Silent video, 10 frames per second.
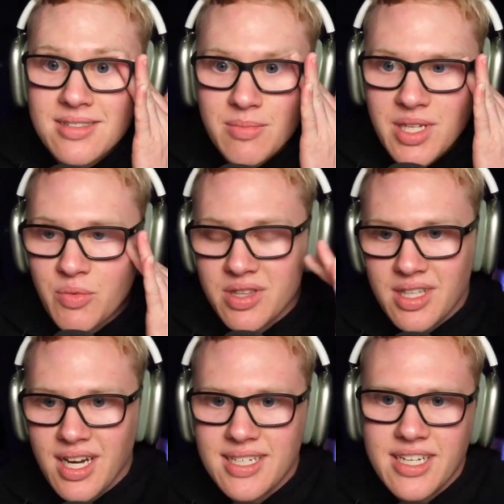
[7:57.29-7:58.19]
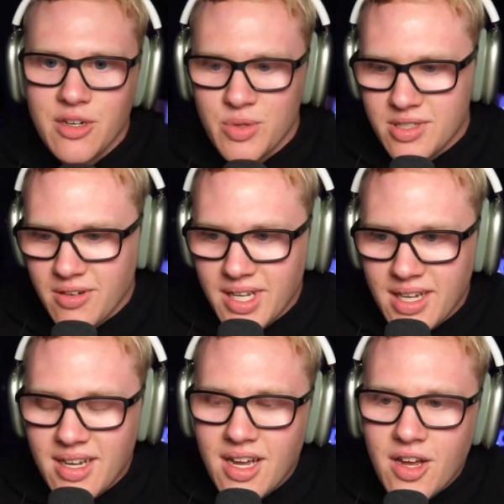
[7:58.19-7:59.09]
something with the idea to return
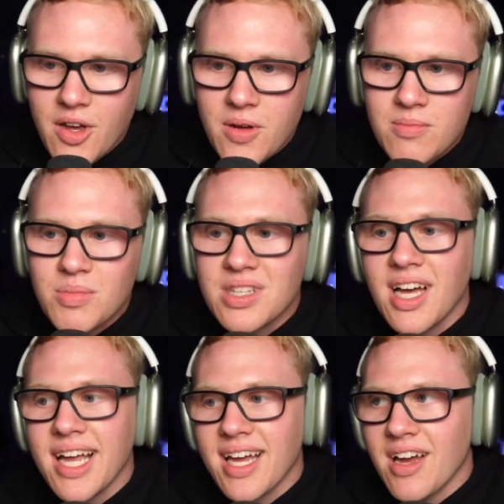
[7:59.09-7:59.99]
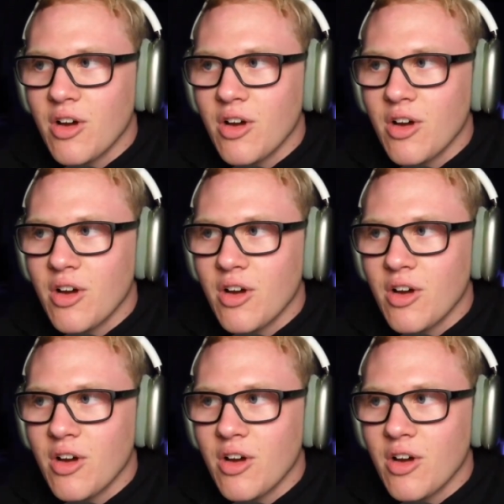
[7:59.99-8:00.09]
it. But like